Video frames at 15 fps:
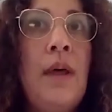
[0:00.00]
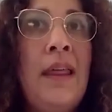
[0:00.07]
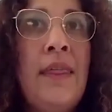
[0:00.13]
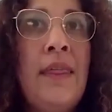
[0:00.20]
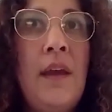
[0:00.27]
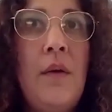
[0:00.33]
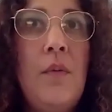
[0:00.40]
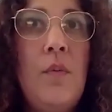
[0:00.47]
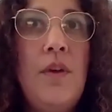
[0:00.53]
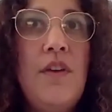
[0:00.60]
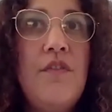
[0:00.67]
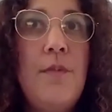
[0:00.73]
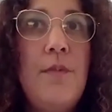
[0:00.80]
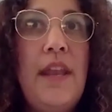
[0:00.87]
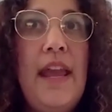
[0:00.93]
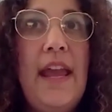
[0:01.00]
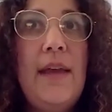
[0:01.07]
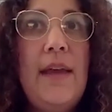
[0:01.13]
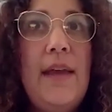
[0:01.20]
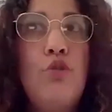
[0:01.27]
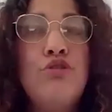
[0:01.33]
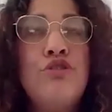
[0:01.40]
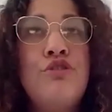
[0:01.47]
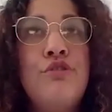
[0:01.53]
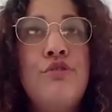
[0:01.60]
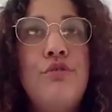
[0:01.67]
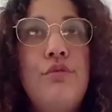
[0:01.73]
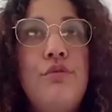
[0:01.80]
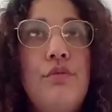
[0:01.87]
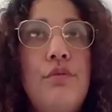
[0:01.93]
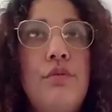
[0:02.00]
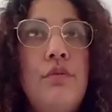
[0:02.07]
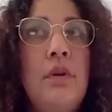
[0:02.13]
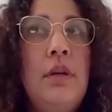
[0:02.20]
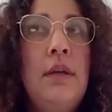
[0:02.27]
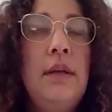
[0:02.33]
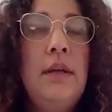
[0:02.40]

think we've been able to